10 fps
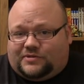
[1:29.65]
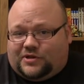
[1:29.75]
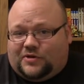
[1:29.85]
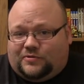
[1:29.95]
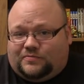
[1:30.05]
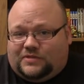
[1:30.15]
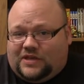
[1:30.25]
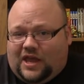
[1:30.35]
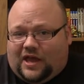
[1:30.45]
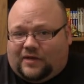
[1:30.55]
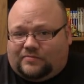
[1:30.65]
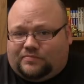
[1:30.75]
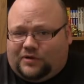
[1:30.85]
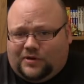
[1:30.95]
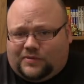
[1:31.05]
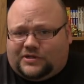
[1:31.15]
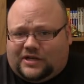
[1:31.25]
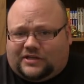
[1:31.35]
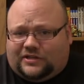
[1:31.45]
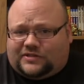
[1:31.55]
So, yeah. Pretty
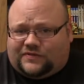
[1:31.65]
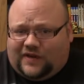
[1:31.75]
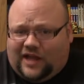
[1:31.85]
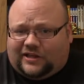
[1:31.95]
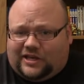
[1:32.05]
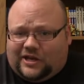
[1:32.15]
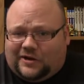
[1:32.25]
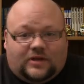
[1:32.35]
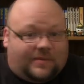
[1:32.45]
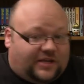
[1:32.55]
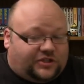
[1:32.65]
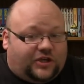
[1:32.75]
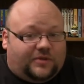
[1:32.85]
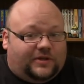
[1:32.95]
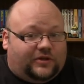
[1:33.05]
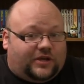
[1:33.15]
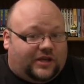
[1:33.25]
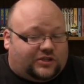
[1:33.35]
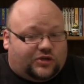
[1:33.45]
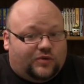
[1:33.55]
ridiculous finale here. I'm actually going to be looking
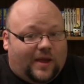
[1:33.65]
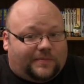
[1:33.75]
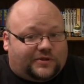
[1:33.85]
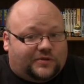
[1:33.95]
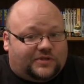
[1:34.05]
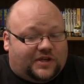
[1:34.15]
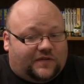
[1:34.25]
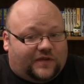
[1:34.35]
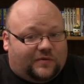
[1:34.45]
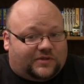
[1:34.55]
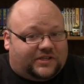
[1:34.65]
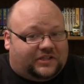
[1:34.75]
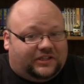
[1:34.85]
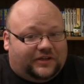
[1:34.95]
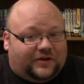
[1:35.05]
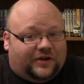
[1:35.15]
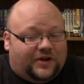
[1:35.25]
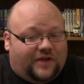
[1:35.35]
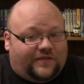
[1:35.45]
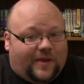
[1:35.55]
at two episodes here, if that wasn't clear
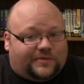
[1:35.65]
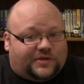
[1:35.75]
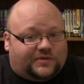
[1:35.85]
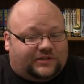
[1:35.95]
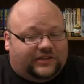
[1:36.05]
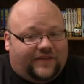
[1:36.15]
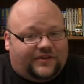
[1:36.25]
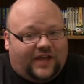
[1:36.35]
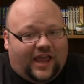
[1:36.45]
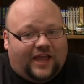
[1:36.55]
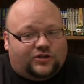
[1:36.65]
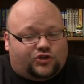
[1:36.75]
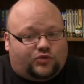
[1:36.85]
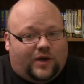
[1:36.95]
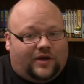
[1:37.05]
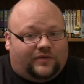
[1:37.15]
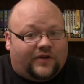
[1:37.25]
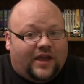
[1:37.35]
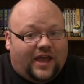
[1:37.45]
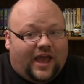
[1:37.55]
enough, episodes 11 and 12,
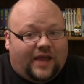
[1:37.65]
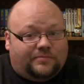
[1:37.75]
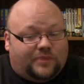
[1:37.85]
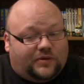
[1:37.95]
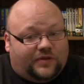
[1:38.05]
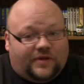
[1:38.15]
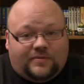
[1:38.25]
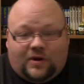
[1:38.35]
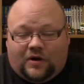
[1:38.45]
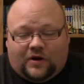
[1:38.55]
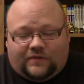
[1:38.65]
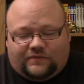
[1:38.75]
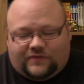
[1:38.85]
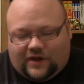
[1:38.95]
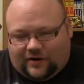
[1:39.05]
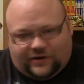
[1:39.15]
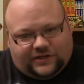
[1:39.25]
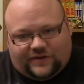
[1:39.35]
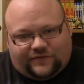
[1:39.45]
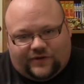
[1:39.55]
and both of them are very
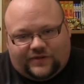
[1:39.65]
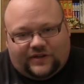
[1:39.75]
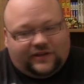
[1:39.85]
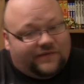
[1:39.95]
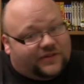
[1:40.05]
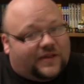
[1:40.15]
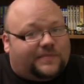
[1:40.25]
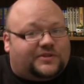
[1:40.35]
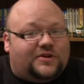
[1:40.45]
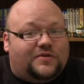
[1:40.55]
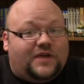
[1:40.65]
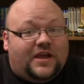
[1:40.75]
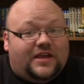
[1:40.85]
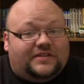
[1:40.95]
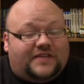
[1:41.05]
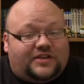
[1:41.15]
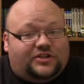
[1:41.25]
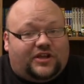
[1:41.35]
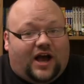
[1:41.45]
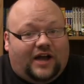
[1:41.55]
different. The 11th episode is
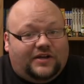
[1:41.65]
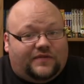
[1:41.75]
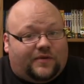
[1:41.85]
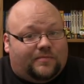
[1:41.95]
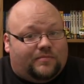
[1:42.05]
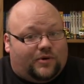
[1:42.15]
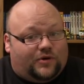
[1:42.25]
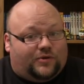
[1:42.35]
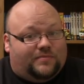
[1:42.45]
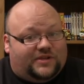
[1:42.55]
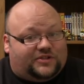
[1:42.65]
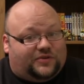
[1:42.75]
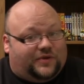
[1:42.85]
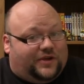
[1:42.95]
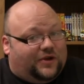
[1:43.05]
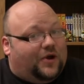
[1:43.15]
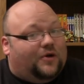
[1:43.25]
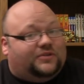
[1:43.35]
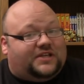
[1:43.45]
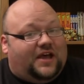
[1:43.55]
actually kind of a murder mystery in a
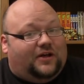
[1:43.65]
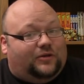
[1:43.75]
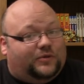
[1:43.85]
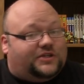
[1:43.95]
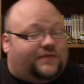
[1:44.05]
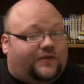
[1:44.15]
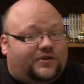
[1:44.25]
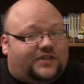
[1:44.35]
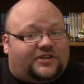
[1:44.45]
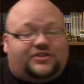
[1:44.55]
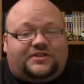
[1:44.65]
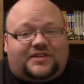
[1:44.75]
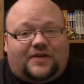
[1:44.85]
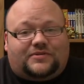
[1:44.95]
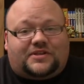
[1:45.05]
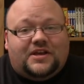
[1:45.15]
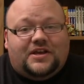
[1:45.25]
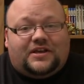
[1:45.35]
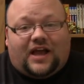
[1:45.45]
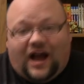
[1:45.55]
hotel, which at first actually sounds
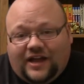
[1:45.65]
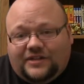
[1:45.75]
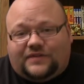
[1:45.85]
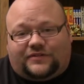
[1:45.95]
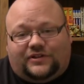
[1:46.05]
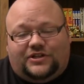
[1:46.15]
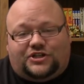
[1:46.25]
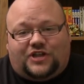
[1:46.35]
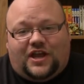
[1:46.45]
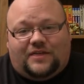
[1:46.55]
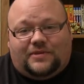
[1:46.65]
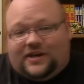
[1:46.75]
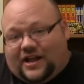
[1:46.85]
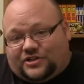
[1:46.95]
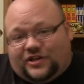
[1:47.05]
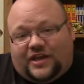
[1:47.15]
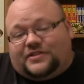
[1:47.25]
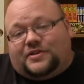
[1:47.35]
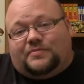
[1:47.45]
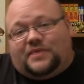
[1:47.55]
kind of cliche, but it actually
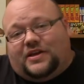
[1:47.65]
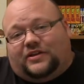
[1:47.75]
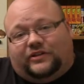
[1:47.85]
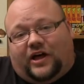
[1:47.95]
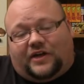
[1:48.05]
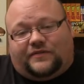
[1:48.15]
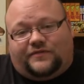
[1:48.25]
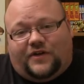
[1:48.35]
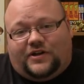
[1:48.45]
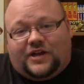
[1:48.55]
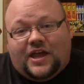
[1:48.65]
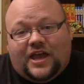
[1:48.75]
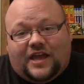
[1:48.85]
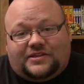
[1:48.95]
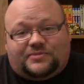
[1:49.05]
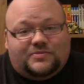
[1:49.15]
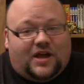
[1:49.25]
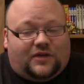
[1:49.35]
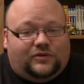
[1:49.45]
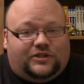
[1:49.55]
ends up being a lot of fun, as
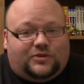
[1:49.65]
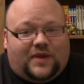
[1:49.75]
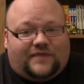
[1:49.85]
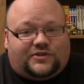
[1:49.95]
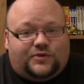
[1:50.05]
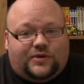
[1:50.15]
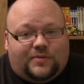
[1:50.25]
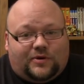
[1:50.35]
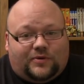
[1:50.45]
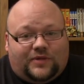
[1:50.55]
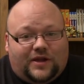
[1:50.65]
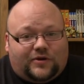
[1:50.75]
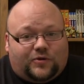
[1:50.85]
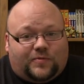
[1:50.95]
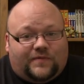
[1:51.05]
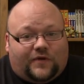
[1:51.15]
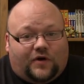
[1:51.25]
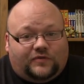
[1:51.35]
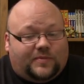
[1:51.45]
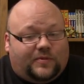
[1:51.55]
not only do we have Sugimoto and their group
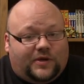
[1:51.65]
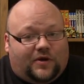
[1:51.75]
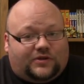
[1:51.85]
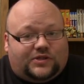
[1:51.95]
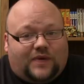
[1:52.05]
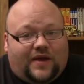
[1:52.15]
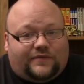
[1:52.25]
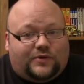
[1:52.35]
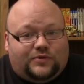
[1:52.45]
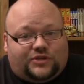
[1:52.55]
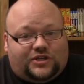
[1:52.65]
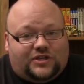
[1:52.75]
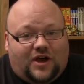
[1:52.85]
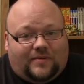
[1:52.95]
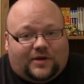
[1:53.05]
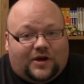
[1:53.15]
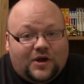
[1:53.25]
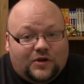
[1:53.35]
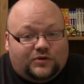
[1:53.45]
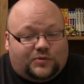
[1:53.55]
involved, but we also have Ushiyama,
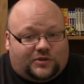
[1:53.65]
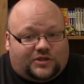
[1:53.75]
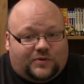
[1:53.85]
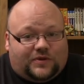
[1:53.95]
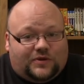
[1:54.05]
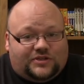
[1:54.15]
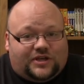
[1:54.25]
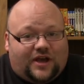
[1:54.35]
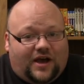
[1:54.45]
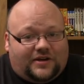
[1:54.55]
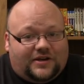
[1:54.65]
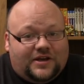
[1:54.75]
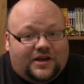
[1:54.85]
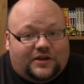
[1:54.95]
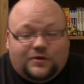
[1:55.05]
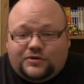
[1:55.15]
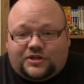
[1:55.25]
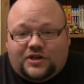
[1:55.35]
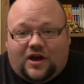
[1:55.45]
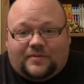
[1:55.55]
who's working with Hijikata, and
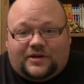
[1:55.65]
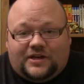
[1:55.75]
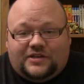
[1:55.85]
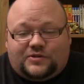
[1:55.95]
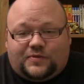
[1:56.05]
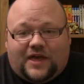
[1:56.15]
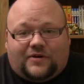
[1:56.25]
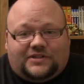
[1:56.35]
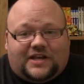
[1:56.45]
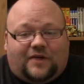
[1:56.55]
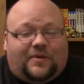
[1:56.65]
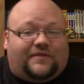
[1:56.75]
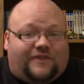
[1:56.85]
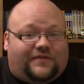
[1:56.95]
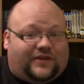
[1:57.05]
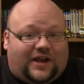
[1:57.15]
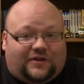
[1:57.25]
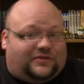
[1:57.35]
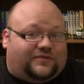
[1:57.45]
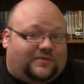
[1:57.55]
Ushiyama is without a doubt my favorite
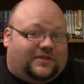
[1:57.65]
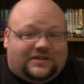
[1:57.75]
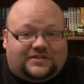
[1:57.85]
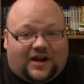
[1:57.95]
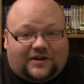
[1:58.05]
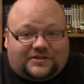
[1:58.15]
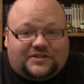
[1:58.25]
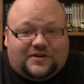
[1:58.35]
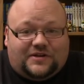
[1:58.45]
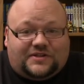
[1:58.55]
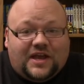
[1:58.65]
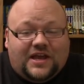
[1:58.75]
character from the entire series.